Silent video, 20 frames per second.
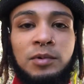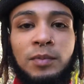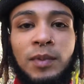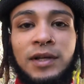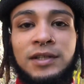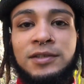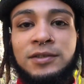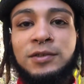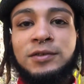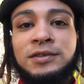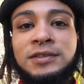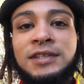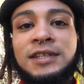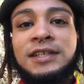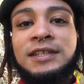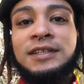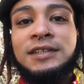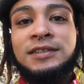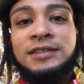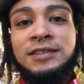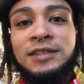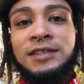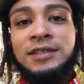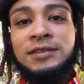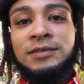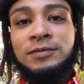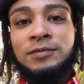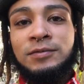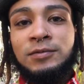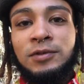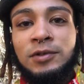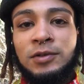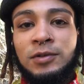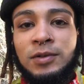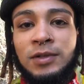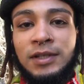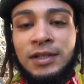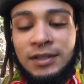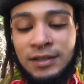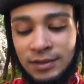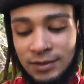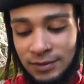about to go sit in the sun real quick.